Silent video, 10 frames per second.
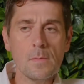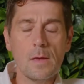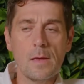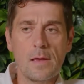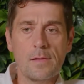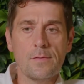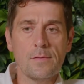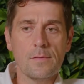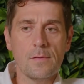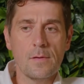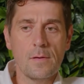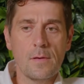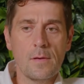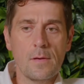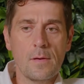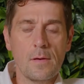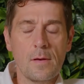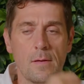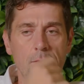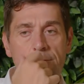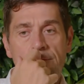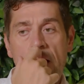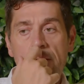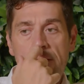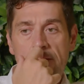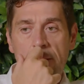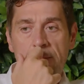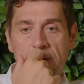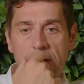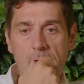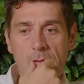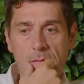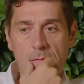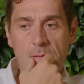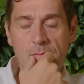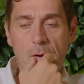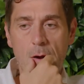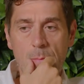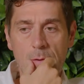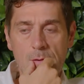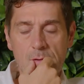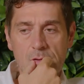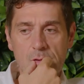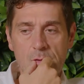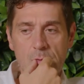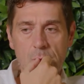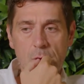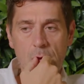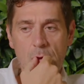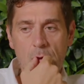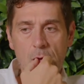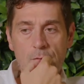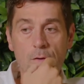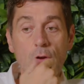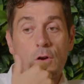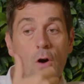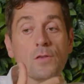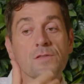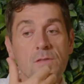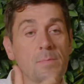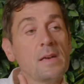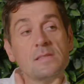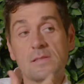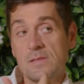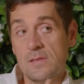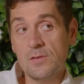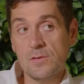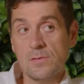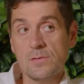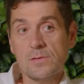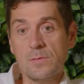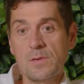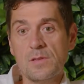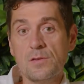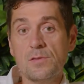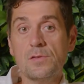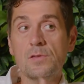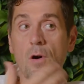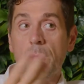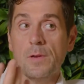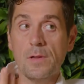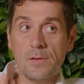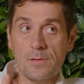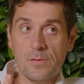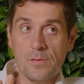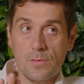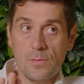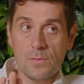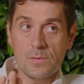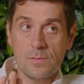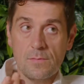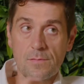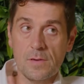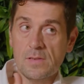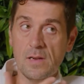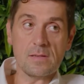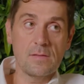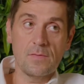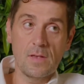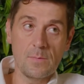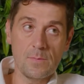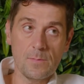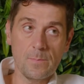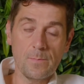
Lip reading: It's very tempting in this environment for cost-based decisions to be the dominant thought for executive teams.